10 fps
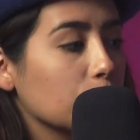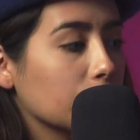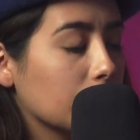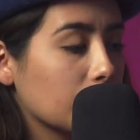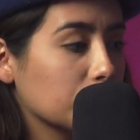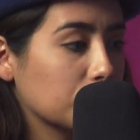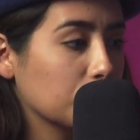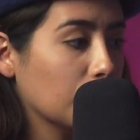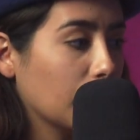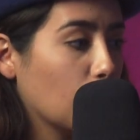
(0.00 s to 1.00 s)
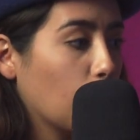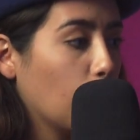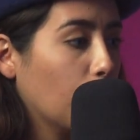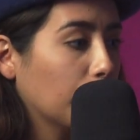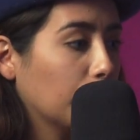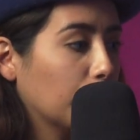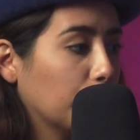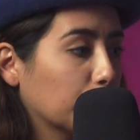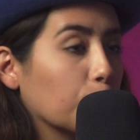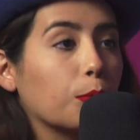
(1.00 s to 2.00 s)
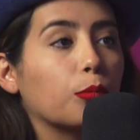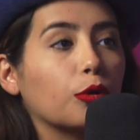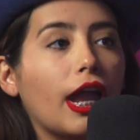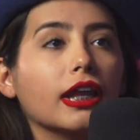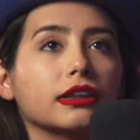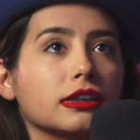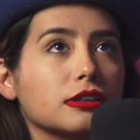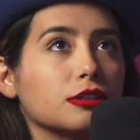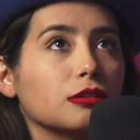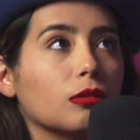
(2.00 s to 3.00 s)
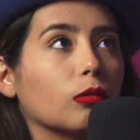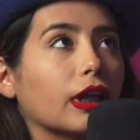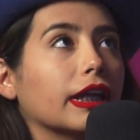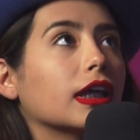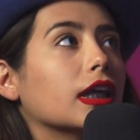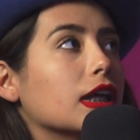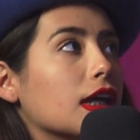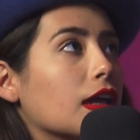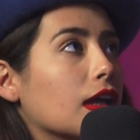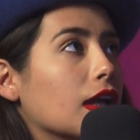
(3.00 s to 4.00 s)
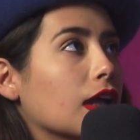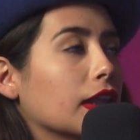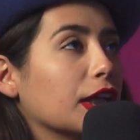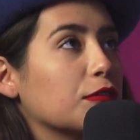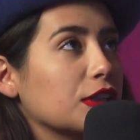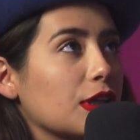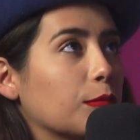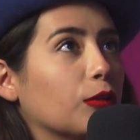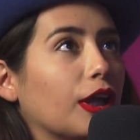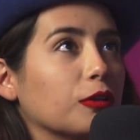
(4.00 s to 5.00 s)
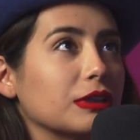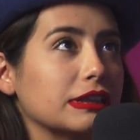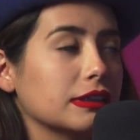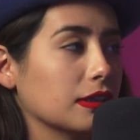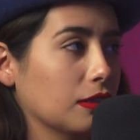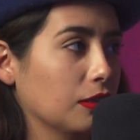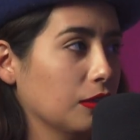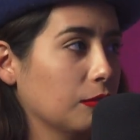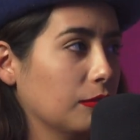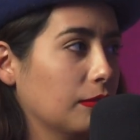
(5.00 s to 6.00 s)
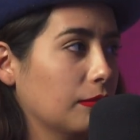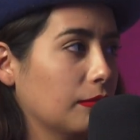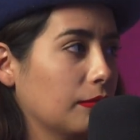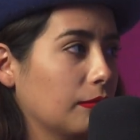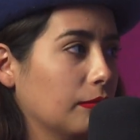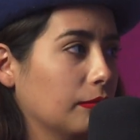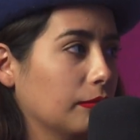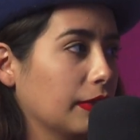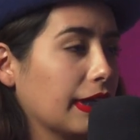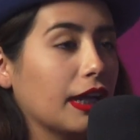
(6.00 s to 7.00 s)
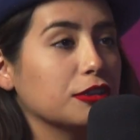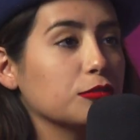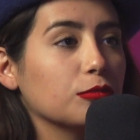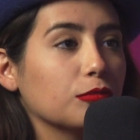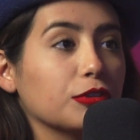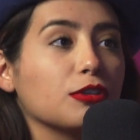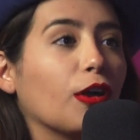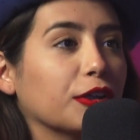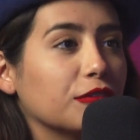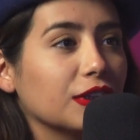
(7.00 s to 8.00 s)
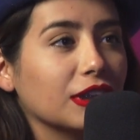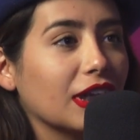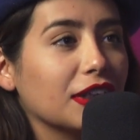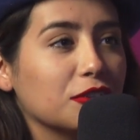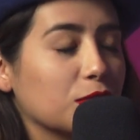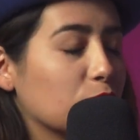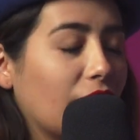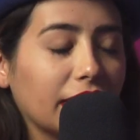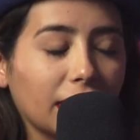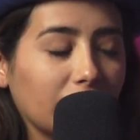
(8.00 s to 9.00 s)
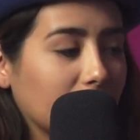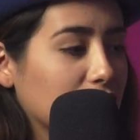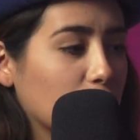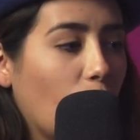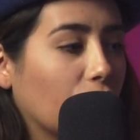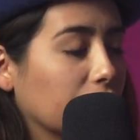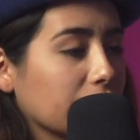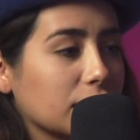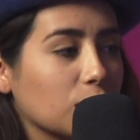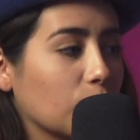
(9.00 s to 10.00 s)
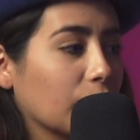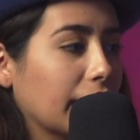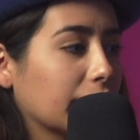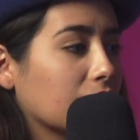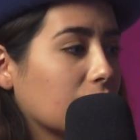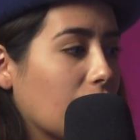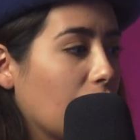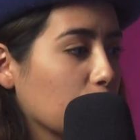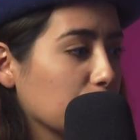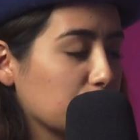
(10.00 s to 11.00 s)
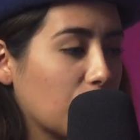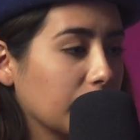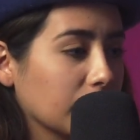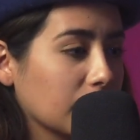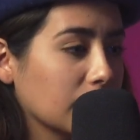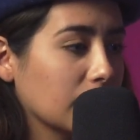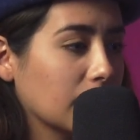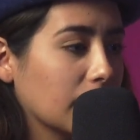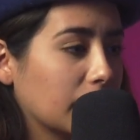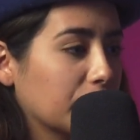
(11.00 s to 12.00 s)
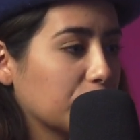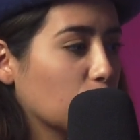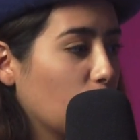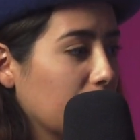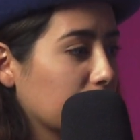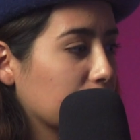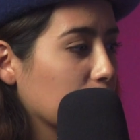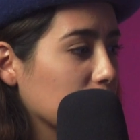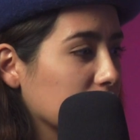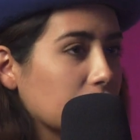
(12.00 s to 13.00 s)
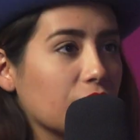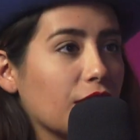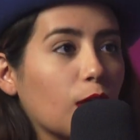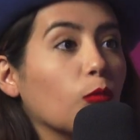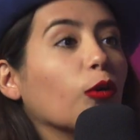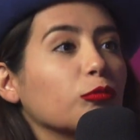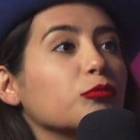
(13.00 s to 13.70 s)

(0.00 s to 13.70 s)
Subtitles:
when it comes to like what your brand is, you know, like for example, I always, like I do photography and I do writing and I do art. So like, I always try to clear away from stuff that won't